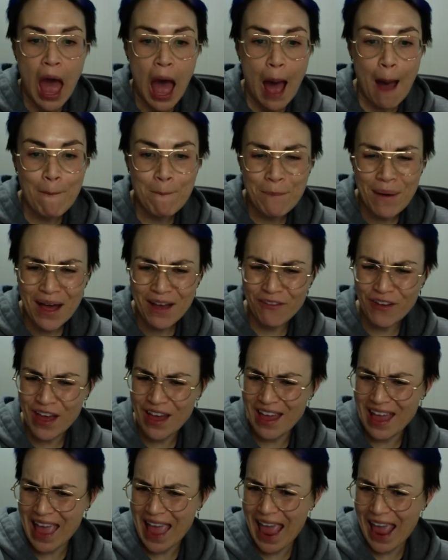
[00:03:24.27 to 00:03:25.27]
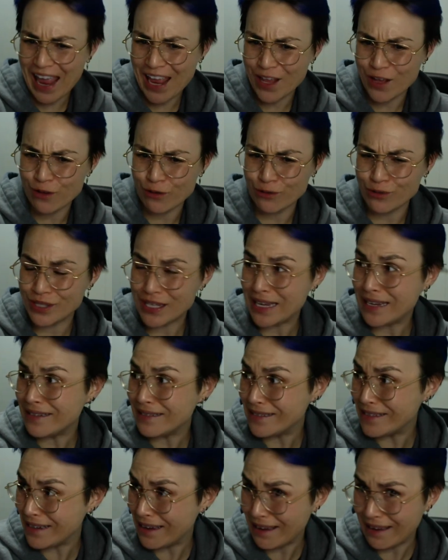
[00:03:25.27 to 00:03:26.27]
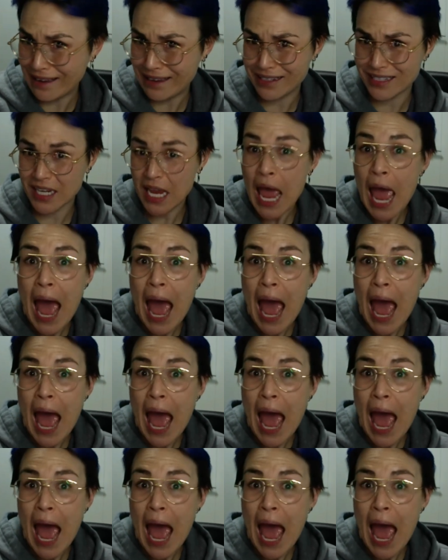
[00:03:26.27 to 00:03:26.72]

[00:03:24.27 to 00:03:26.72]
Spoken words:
above her ankles in dirt,